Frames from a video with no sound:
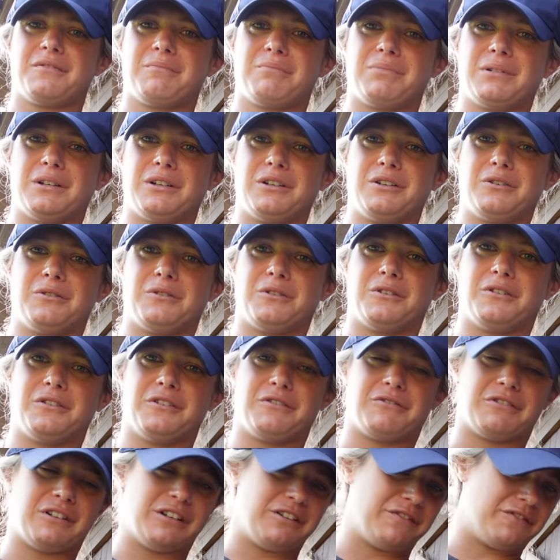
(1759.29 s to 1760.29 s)
blue on
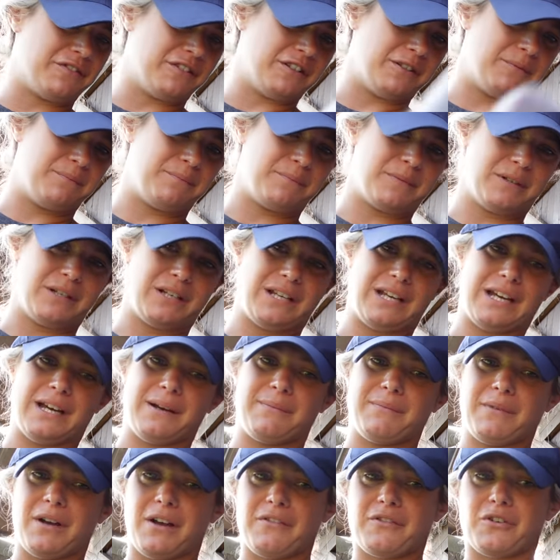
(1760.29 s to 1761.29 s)
the right foot. But yeah,
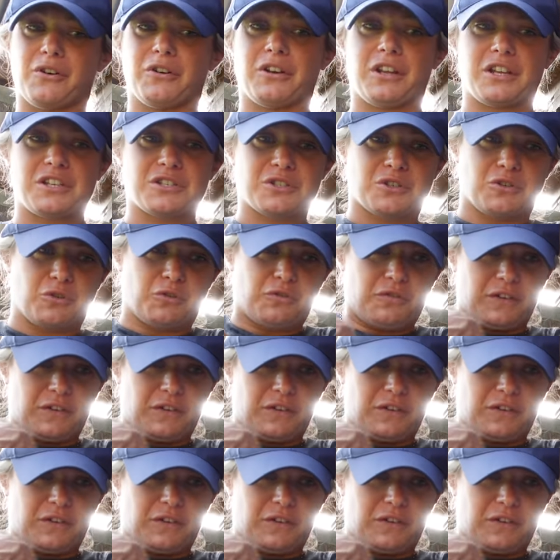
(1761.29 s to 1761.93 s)
I've got nice cool